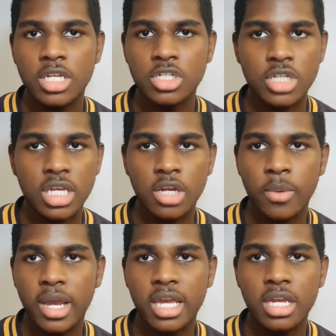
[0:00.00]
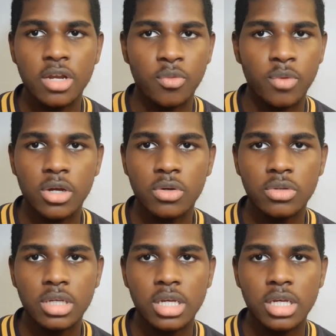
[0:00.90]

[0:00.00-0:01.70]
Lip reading: Jean Grey, Rogue,